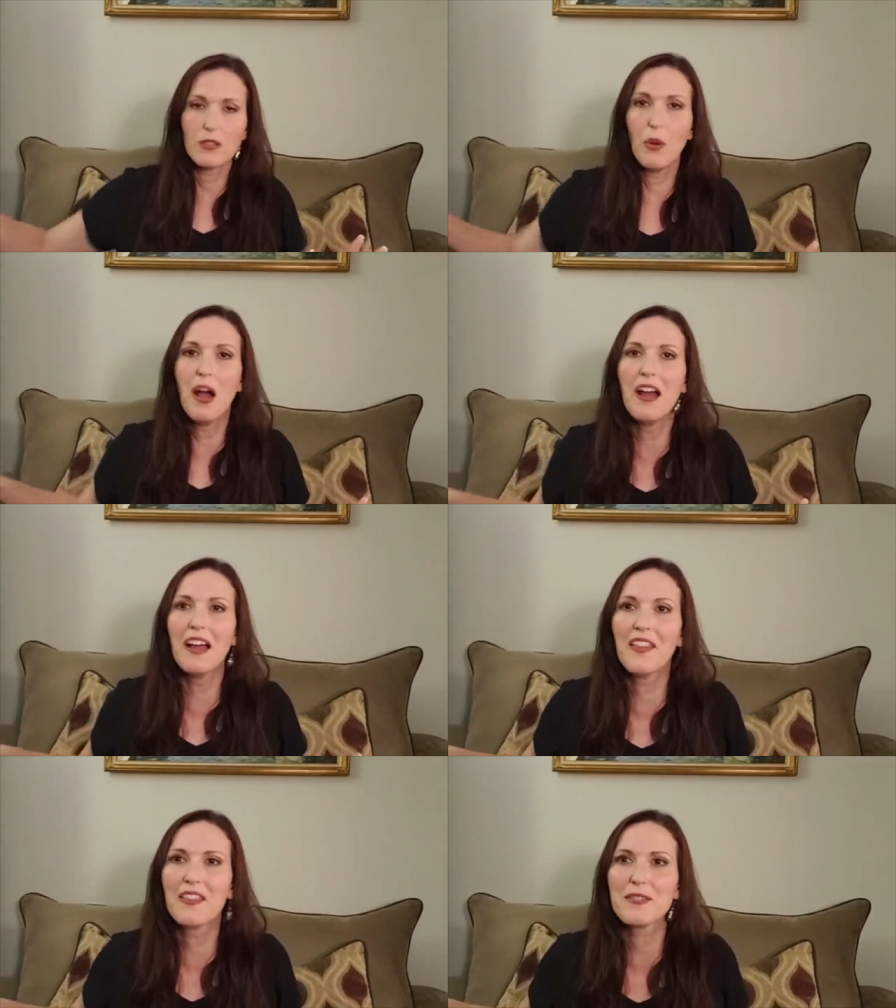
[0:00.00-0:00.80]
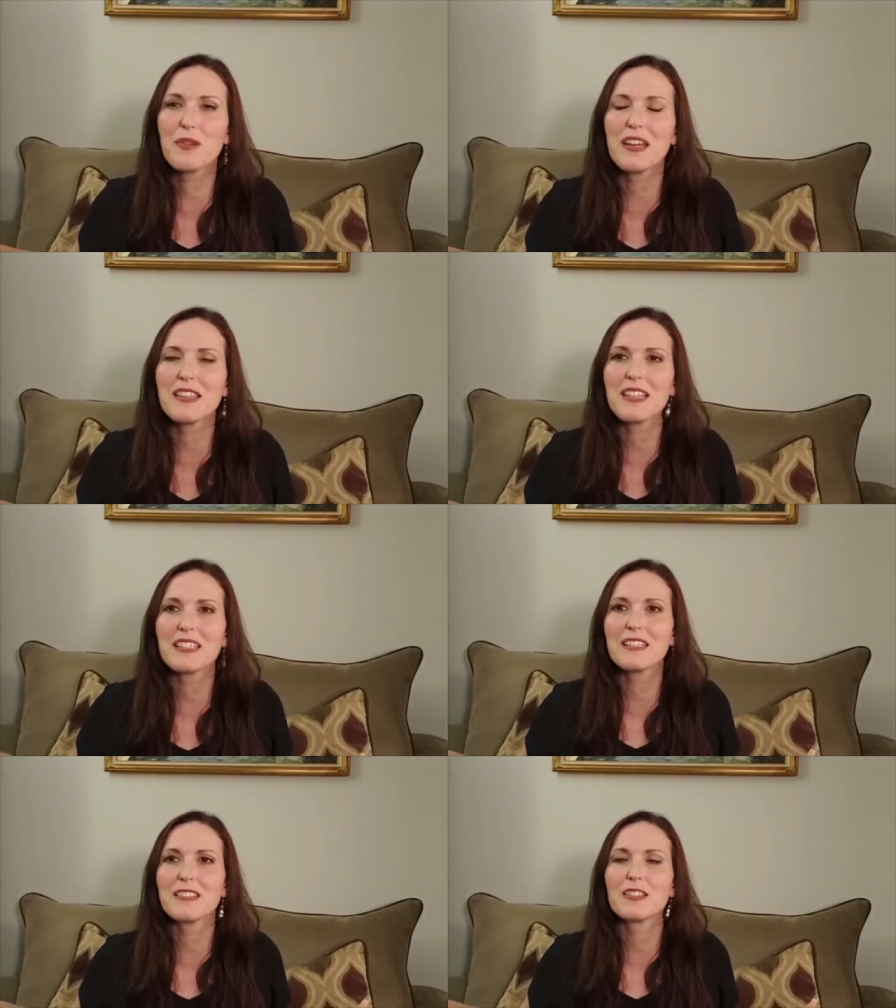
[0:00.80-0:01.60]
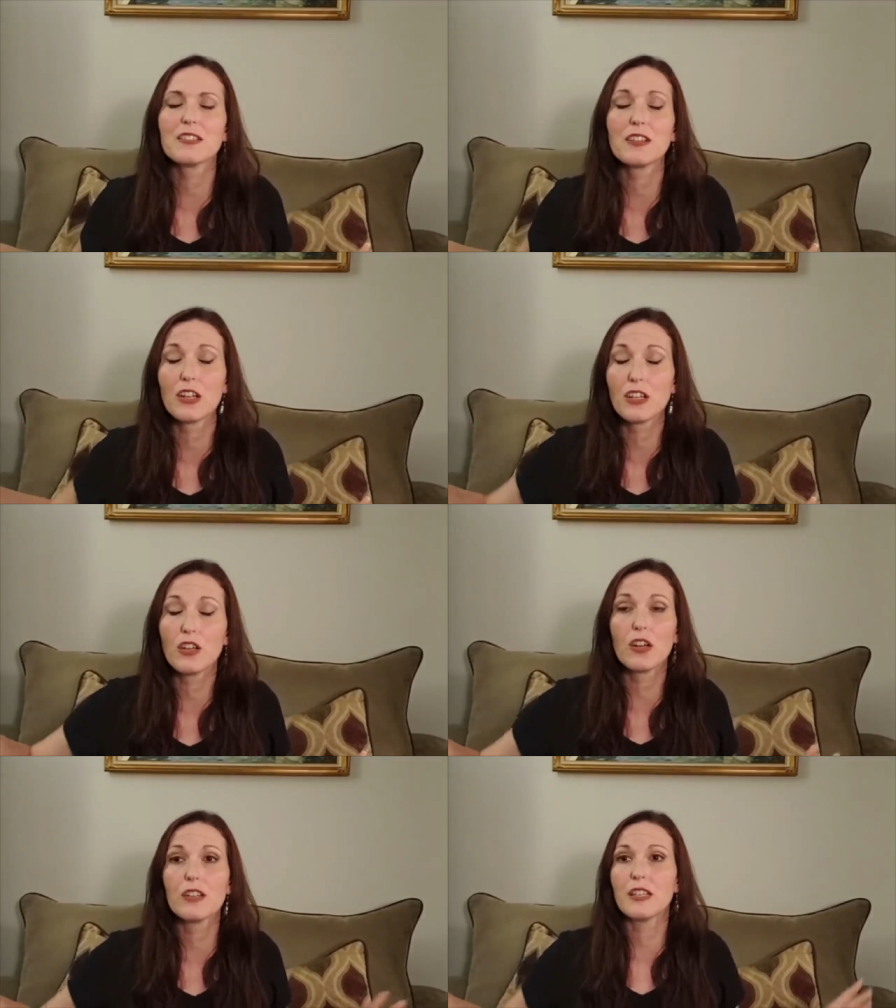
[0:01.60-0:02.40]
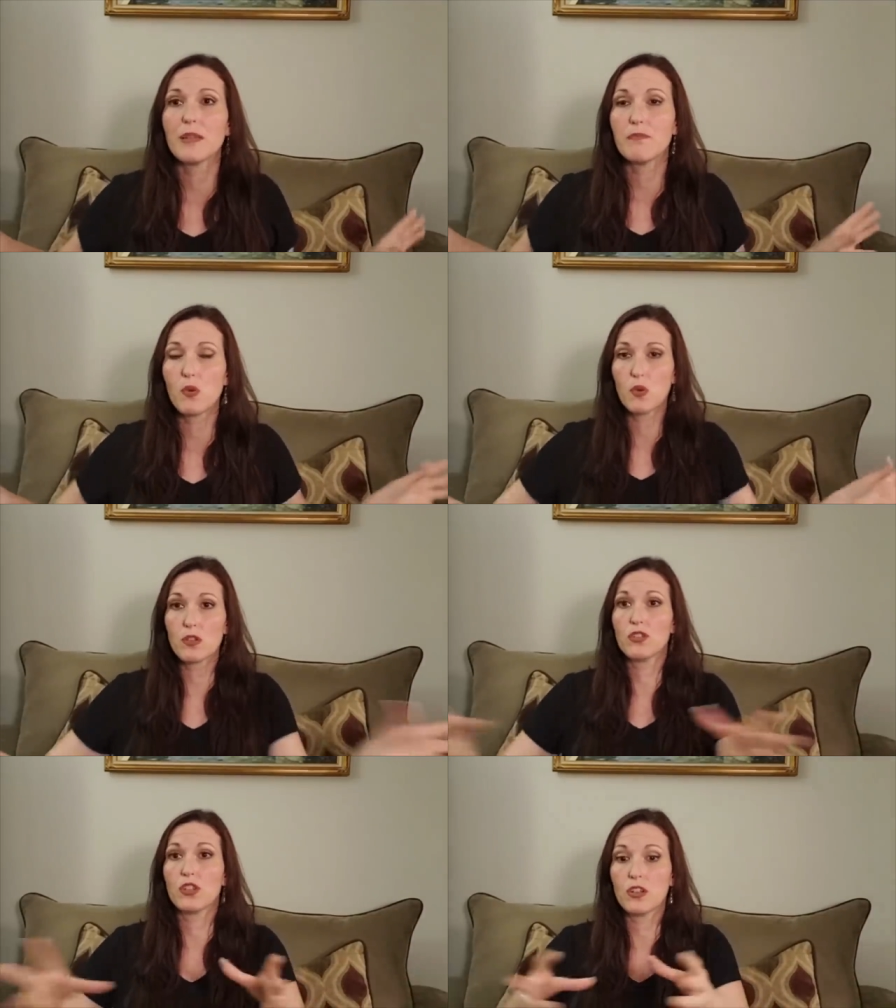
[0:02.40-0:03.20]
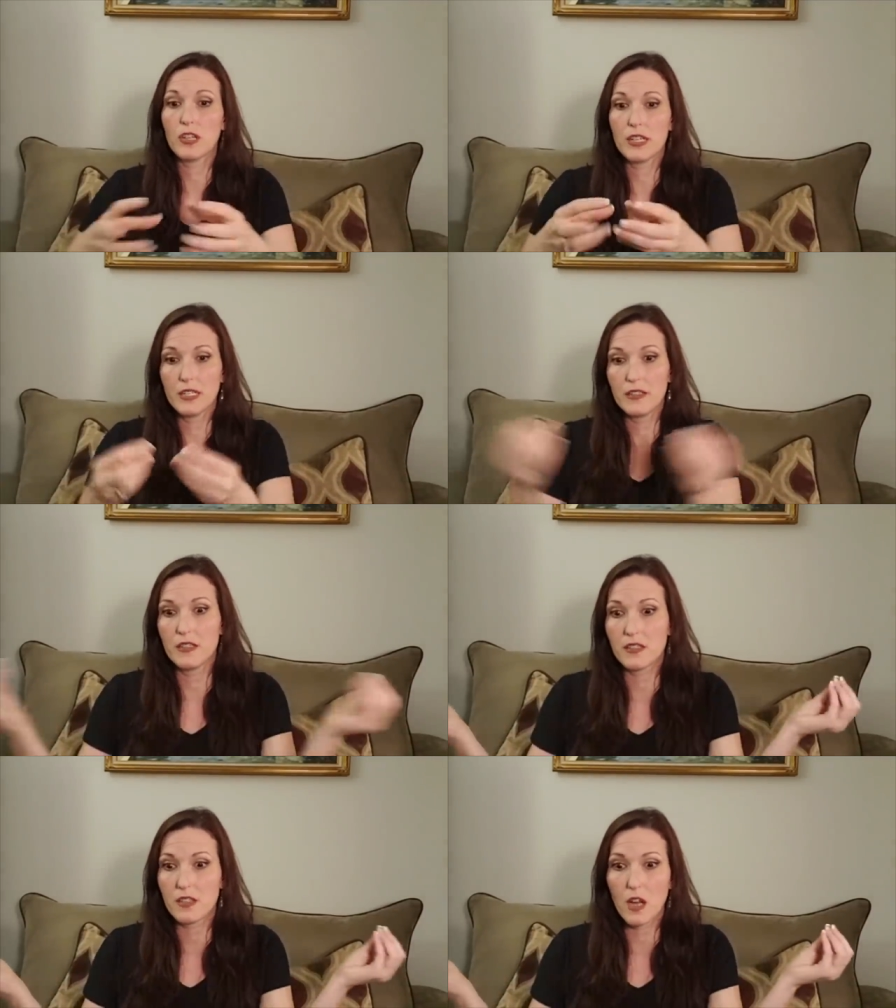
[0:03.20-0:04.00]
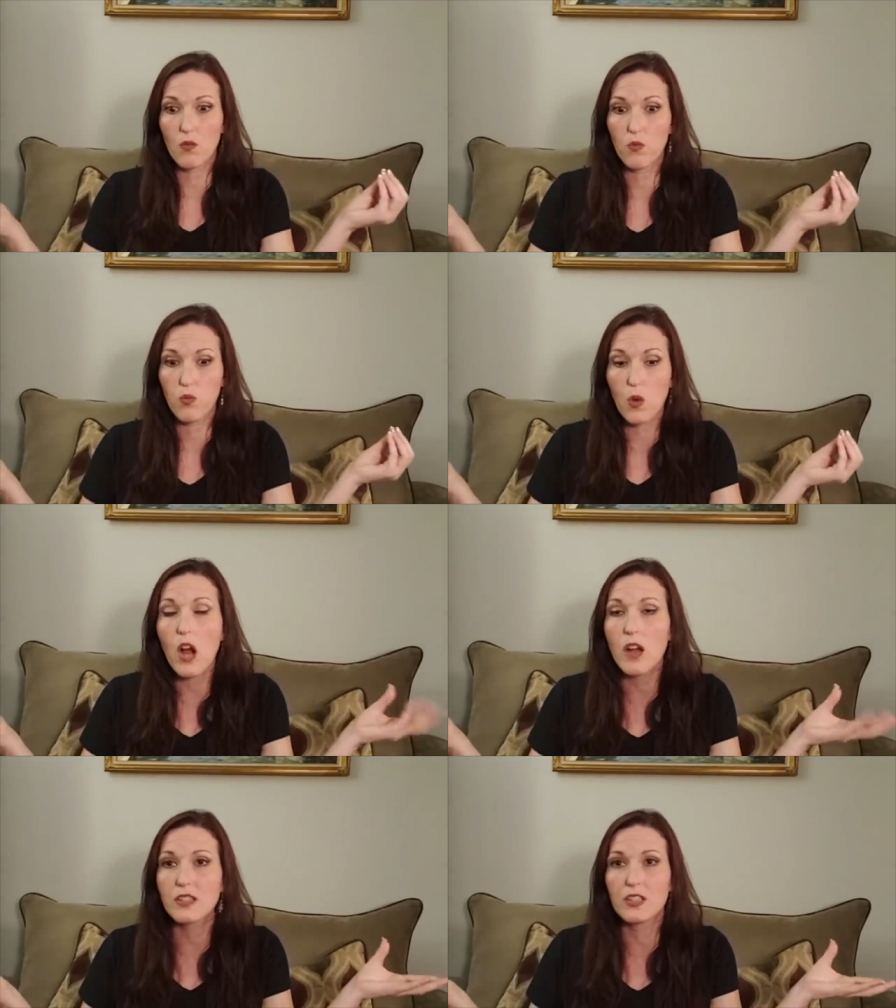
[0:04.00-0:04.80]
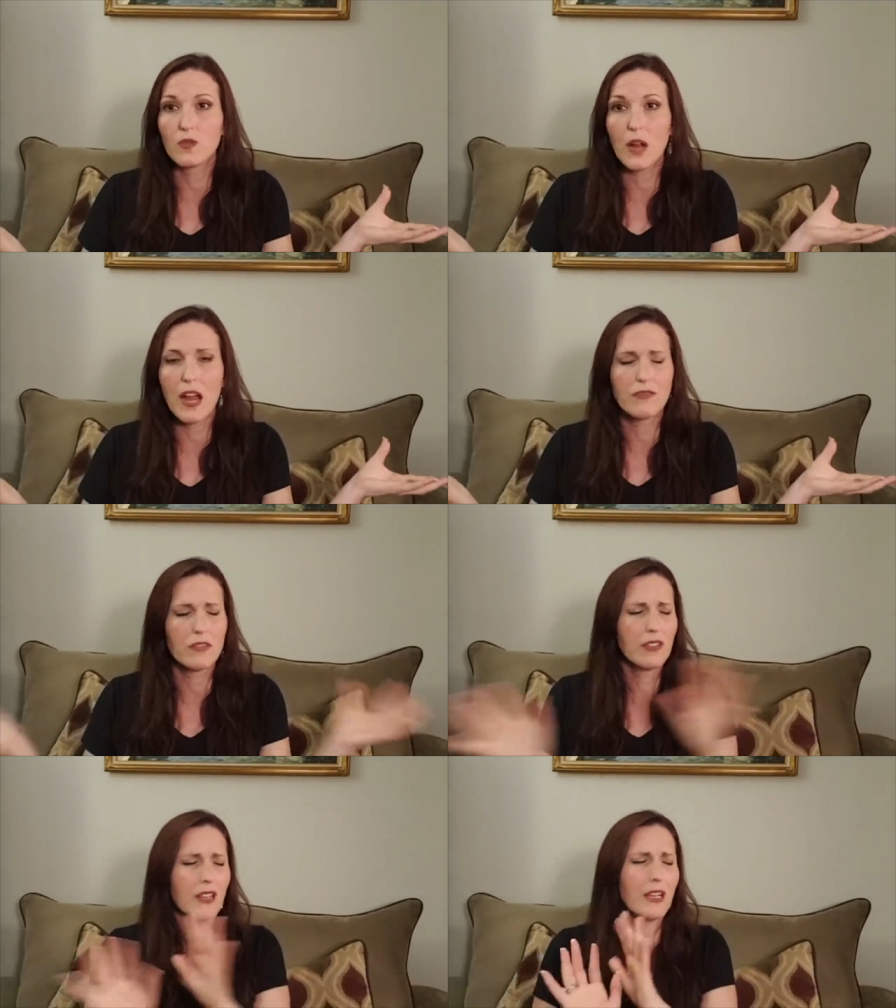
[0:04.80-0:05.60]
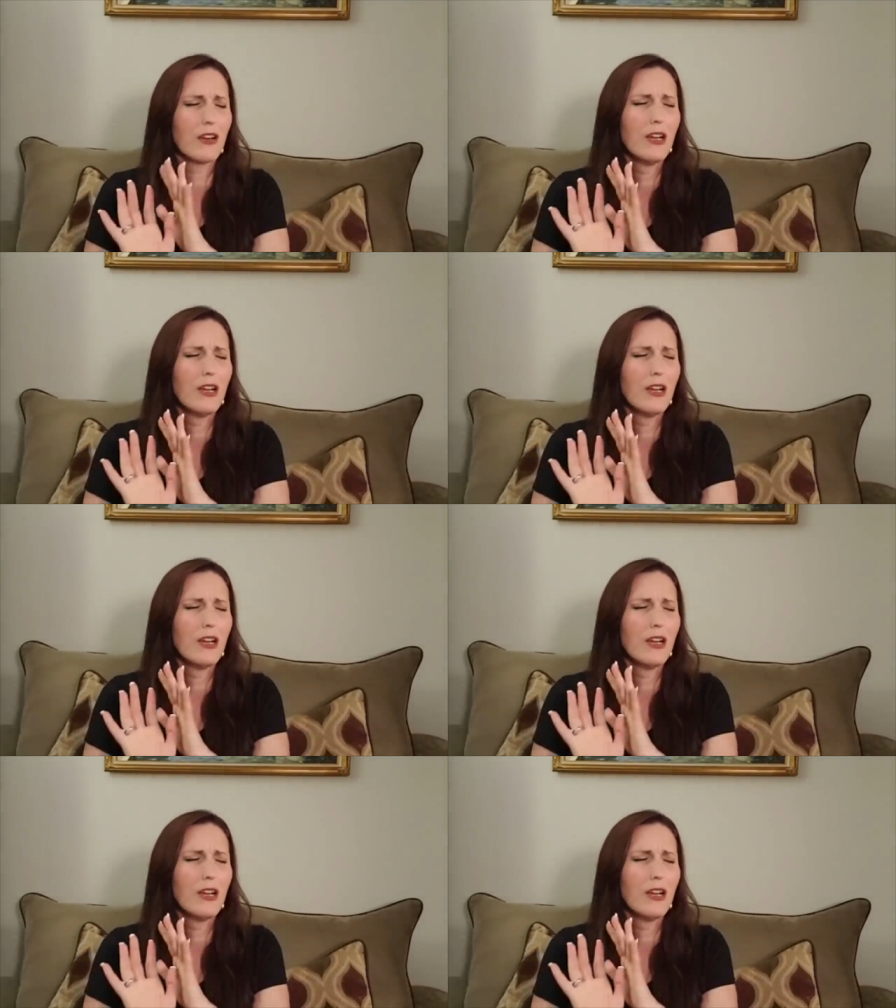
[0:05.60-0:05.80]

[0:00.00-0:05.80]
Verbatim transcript: the the way that they did their our yard. They poured dirt in it that's got rocks and gravel and like